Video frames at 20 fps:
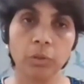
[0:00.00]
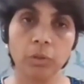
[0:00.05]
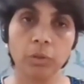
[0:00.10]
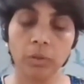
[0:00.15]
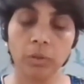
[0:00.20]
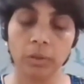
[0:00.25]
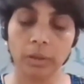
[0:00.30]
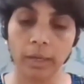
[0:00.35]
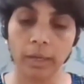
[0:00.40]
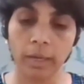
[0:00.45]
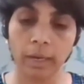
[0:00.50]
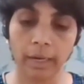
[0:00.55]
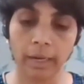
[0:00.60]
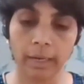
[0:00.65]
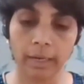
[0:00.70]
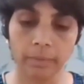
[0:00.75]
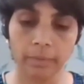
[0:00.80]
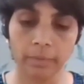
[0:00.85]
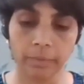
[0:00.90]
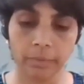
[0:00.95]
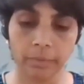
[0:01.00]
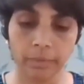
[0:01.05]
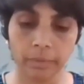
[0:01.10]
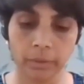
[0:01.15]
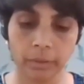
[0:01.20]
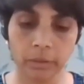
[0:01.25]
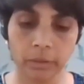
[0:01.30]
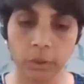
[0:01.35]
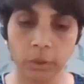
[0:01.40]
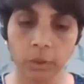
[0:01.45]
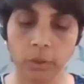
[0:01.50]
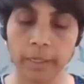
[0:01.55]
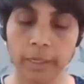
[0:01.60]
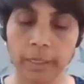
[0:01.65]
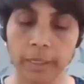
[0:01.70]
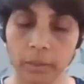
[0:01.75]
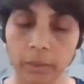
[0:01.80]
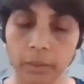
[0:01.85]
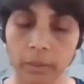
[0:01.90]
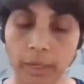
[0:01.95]
To have the
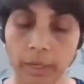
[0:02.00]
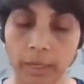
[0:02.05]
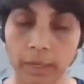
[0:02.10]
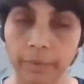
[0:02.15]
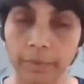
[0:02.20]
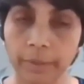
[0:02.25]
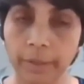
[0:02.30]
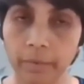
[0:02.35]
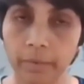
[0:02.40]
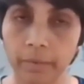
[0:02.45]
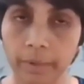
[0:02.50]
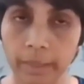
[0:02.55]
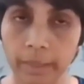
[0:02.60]
joy, to have the